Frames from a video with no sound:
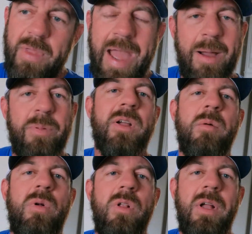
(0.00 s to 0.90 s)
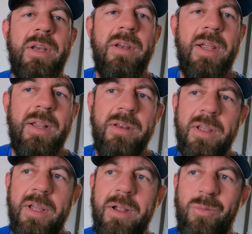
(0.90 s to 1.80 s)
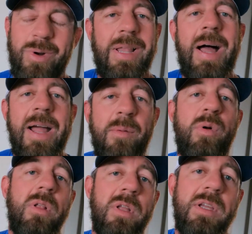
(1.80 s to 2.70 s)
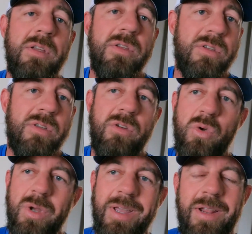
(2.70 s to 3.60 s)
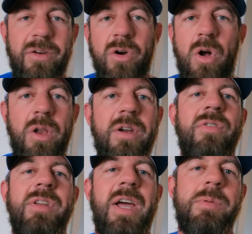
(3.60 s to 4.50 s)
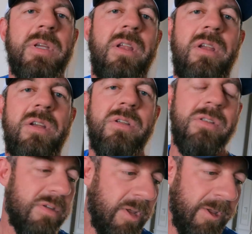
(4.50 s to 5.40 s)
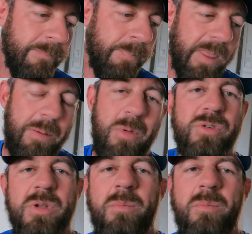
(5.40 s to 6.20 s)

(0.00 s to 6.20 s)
applicable and reliable is doing it under all different types of conditions. And most